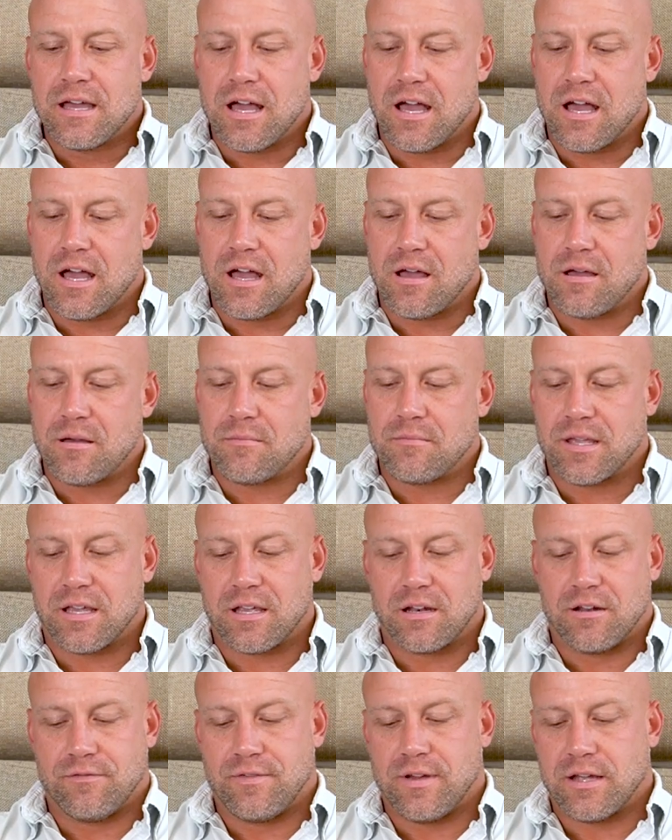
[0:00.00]
It
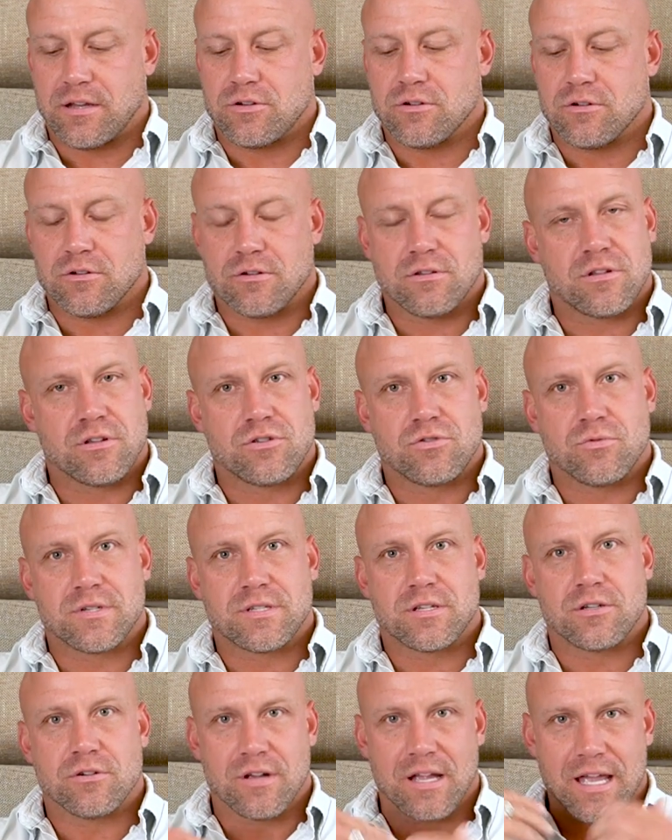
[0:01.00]
can affect the
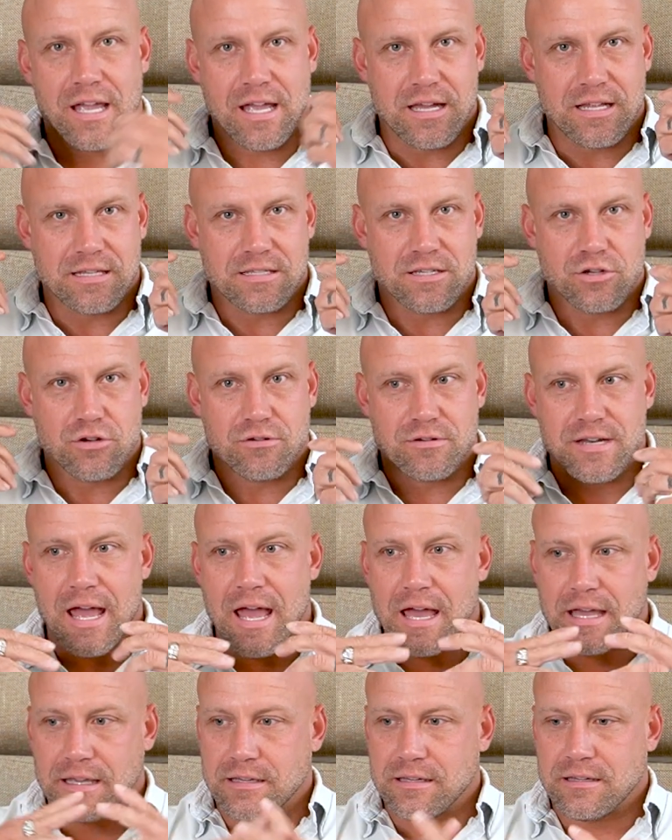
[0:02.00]
joints in your hands and your
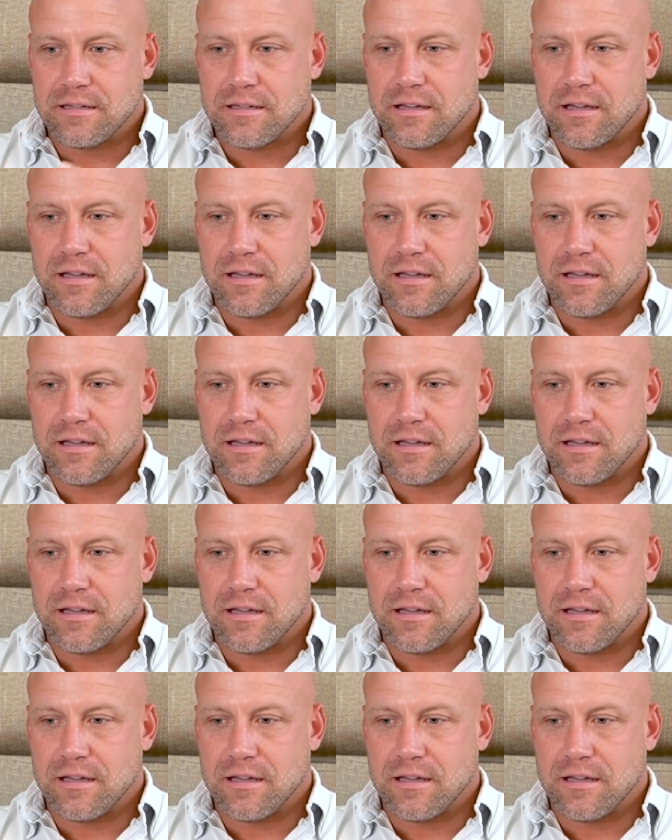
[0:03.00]
neck.